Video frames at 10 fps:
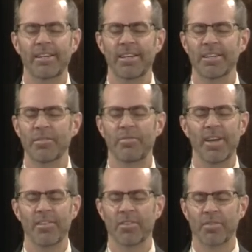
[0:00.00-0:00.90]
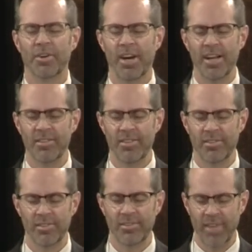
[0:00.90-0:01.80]
and the face of Christ as
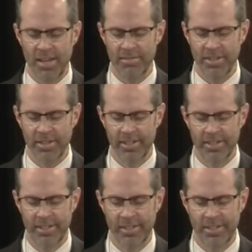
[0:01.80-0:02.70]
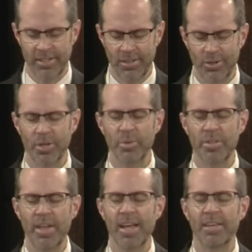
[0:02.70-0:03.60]
a Savior. Lord, we
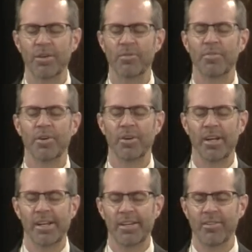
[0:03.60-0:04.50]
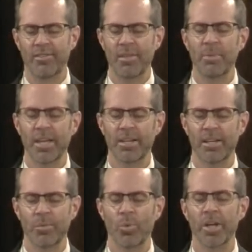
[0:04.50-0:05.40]
thank you for Simeon
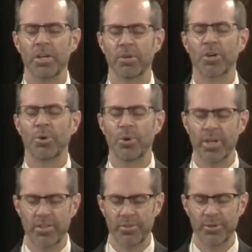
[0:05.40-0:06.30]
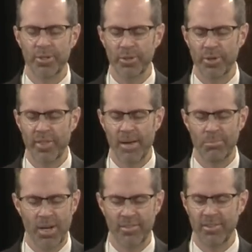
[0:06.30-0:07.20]
and what you recorded through Luke that
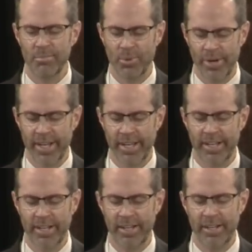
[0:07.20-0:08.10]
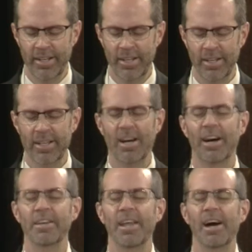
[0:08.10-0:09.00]
blessed morning. And
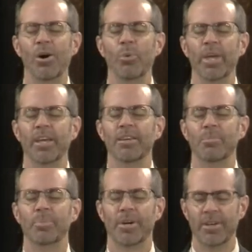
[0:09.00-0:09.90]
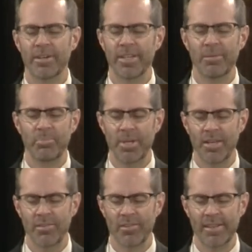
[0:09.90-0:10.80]
God, now we can depart in
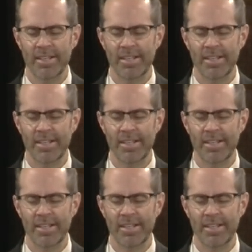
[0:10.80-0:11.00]
peace.